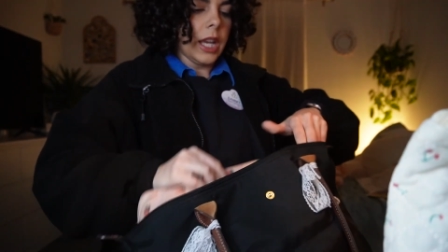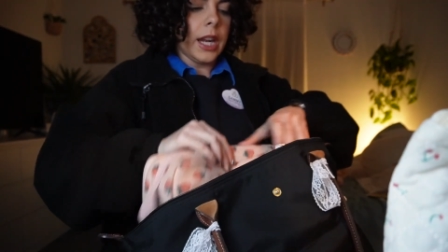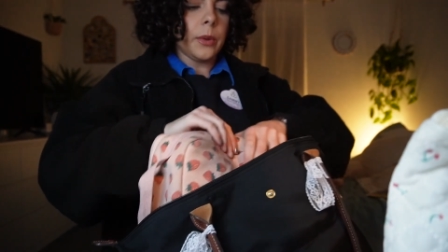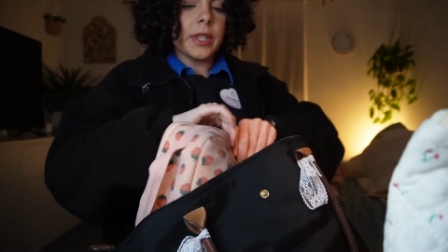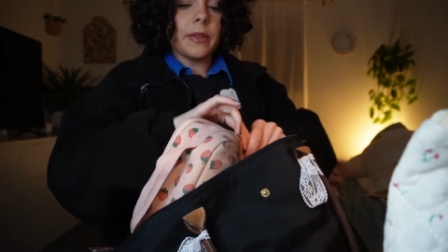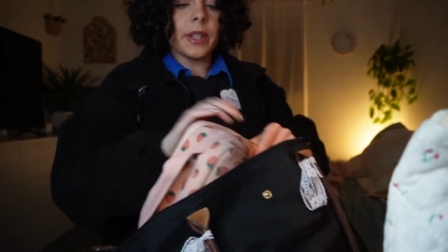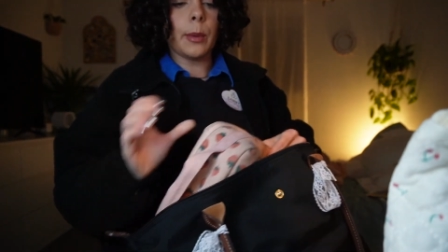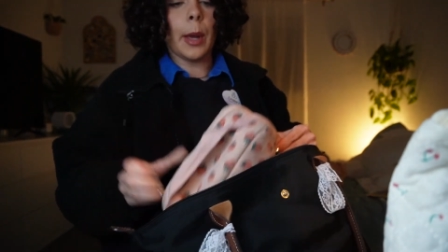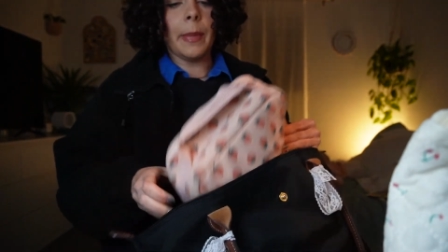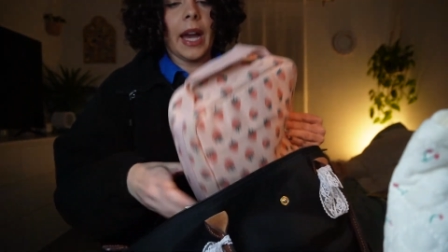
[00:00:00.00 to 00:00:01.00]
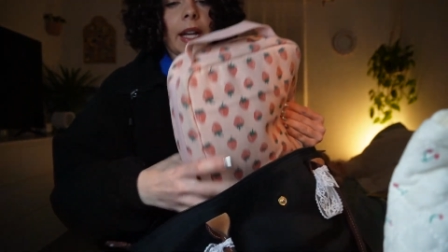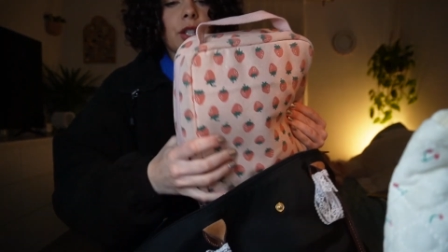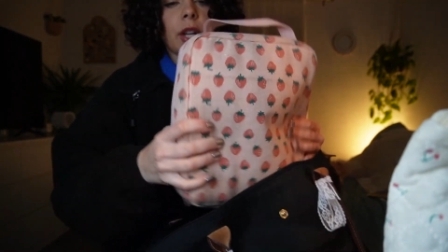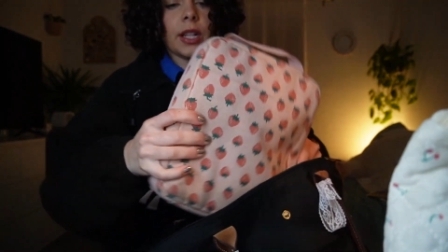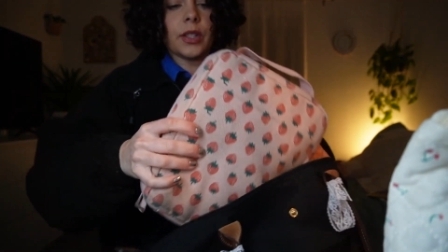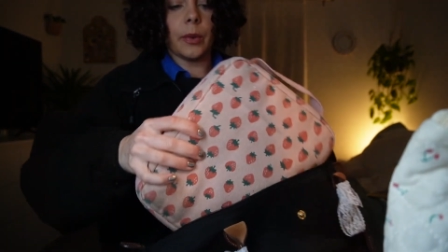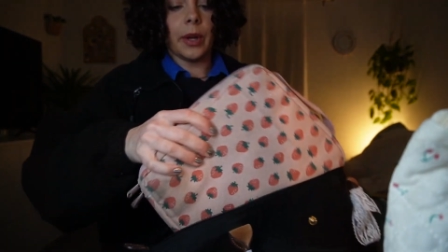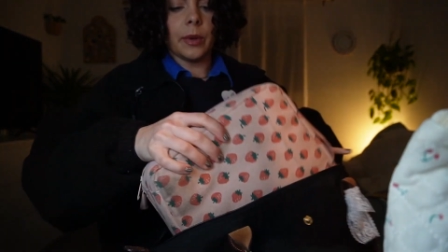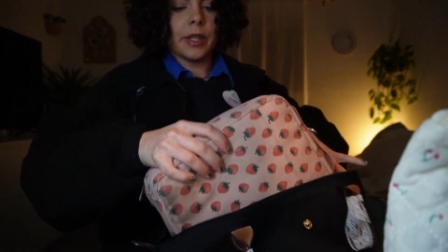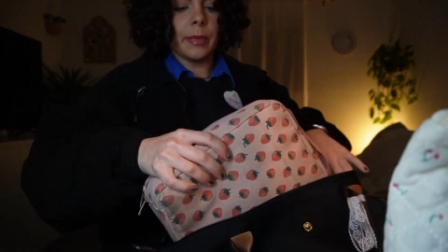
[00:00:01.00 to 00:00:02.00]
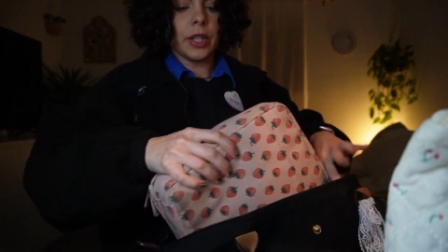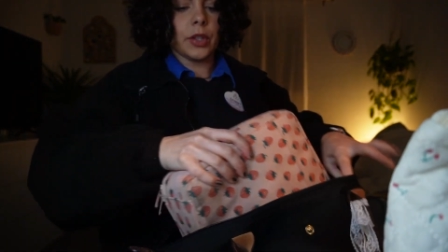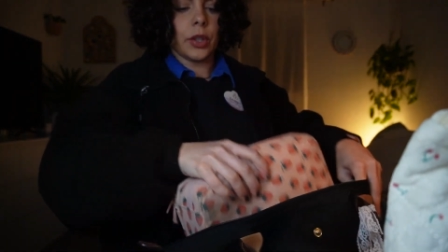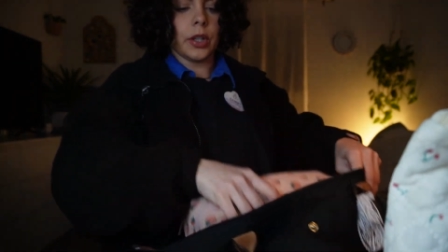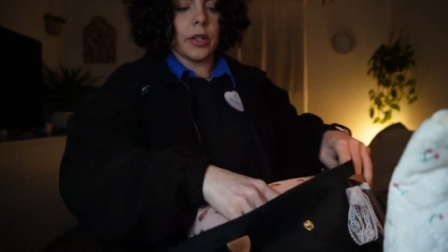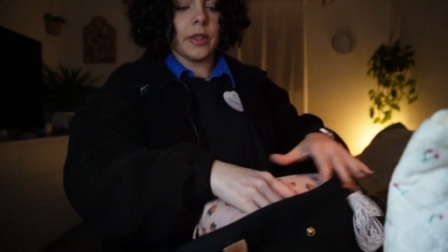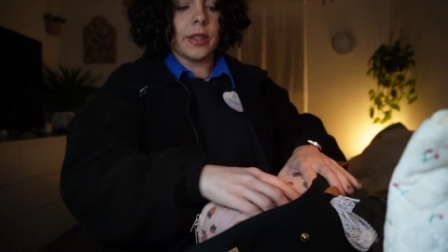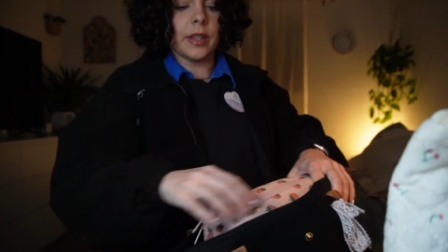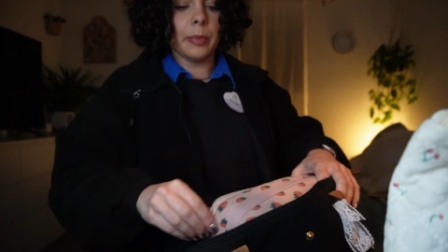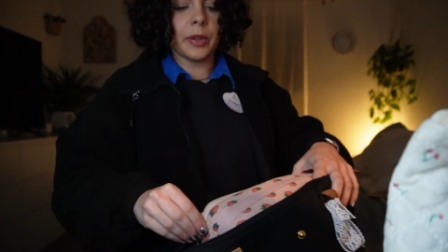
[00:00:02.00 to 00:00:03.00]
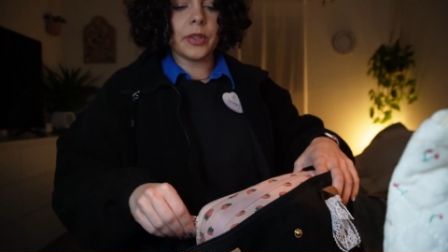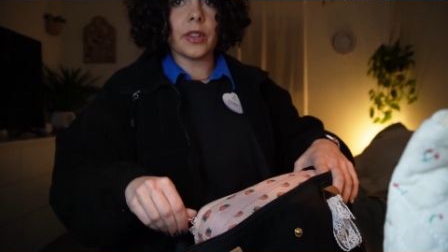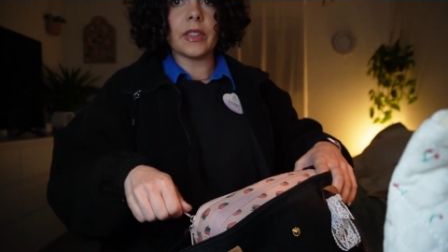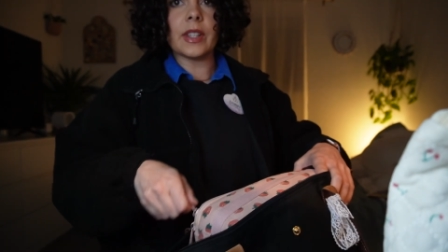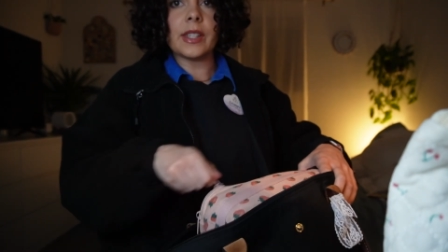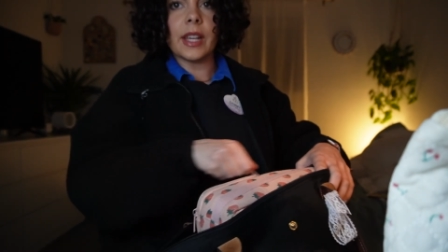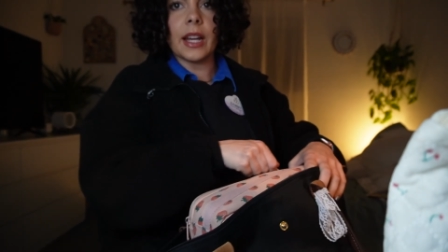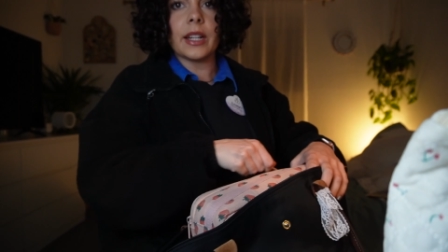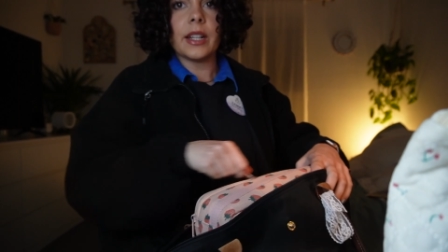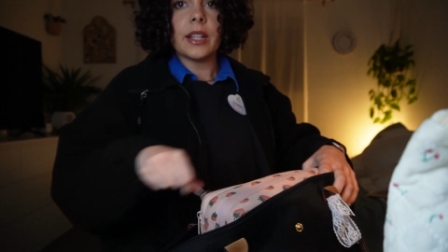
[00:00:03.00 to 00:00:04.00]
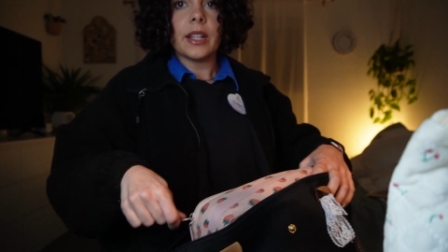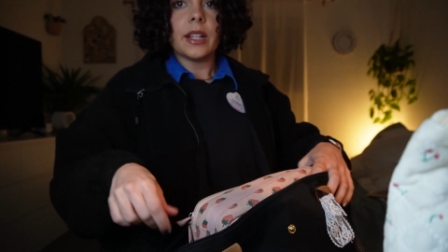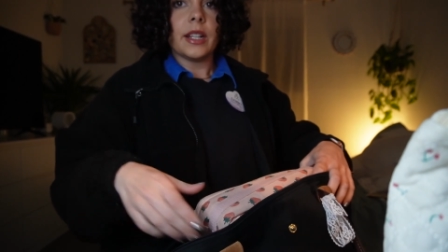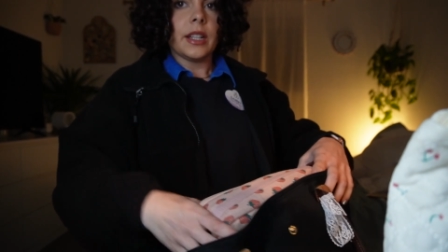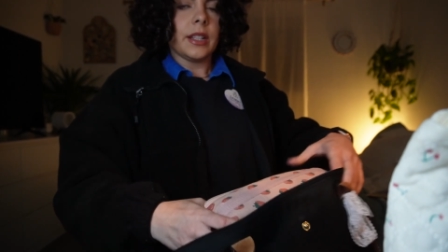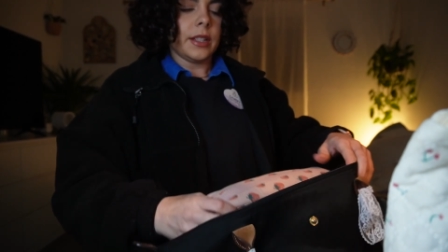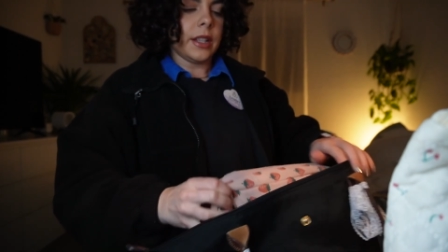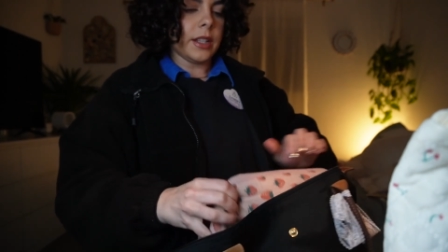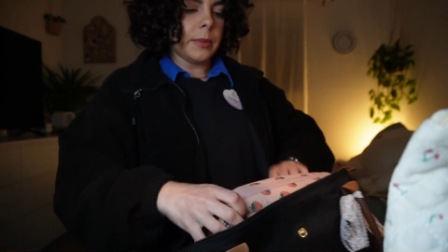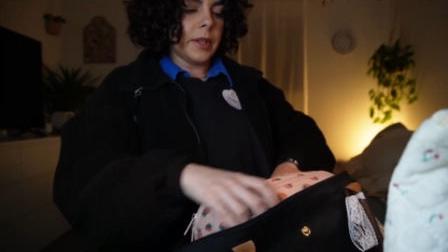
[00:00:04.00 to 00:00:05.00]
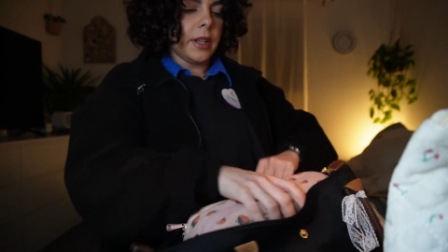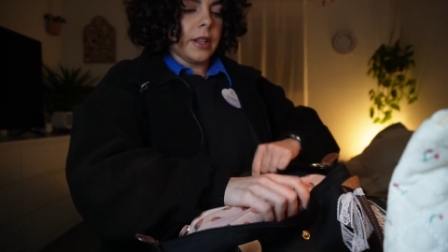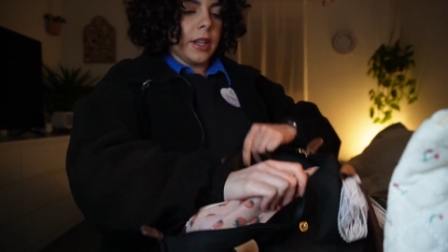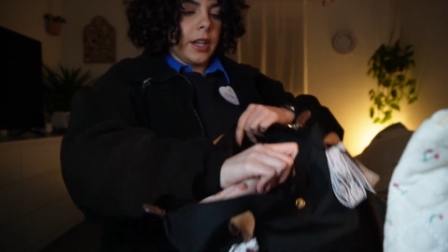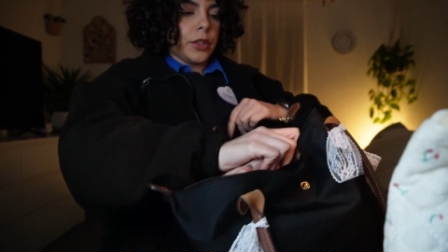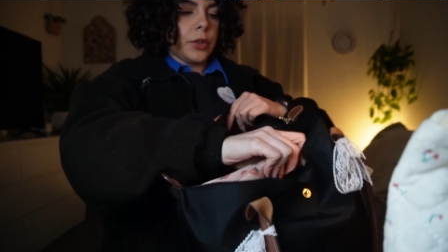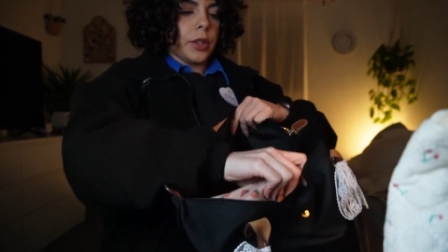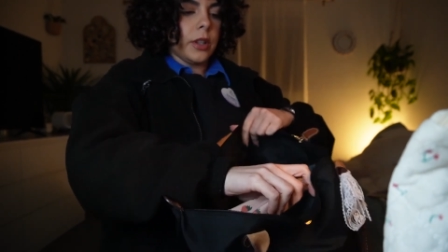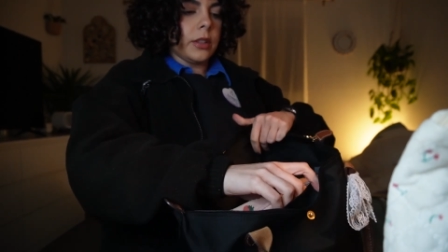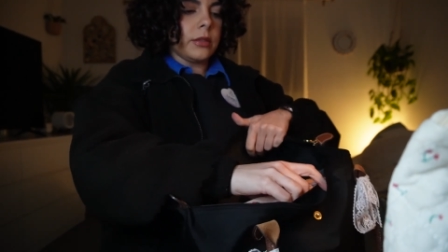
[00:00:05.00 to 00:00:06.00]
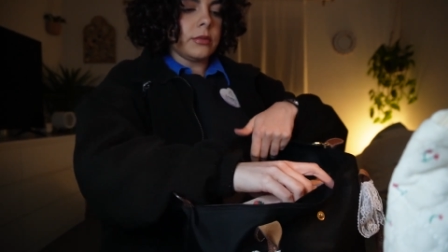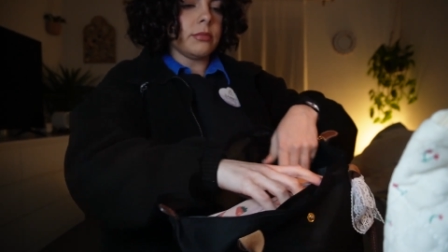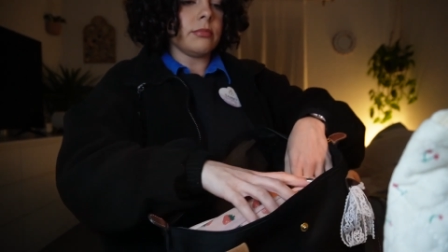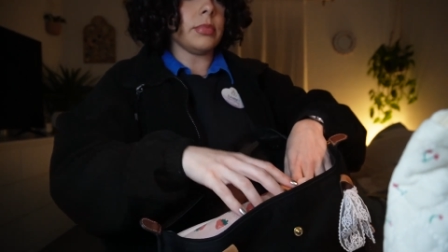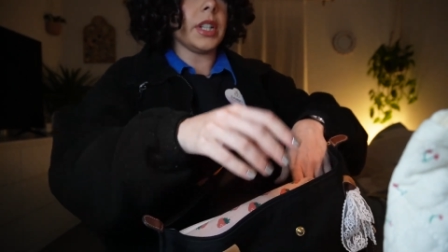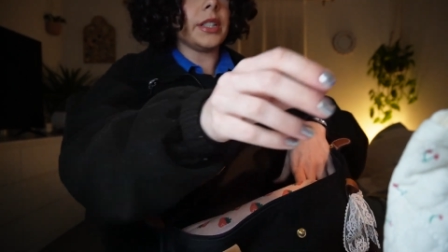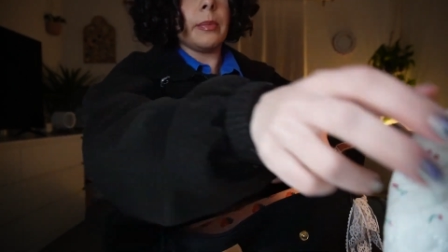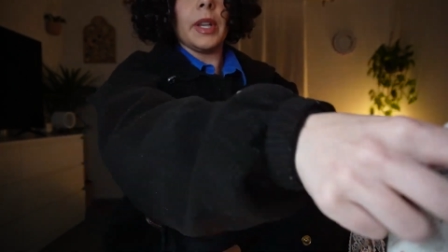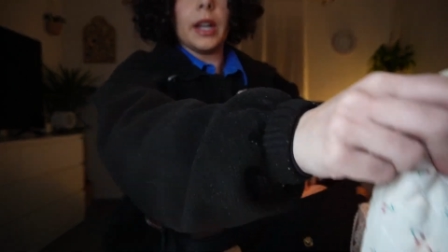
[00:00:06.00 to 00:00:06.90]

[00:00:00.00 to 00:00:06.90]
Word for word: I always have to get my bag checked, so I always make sure the zippers are on this side. Not to be extra, but to be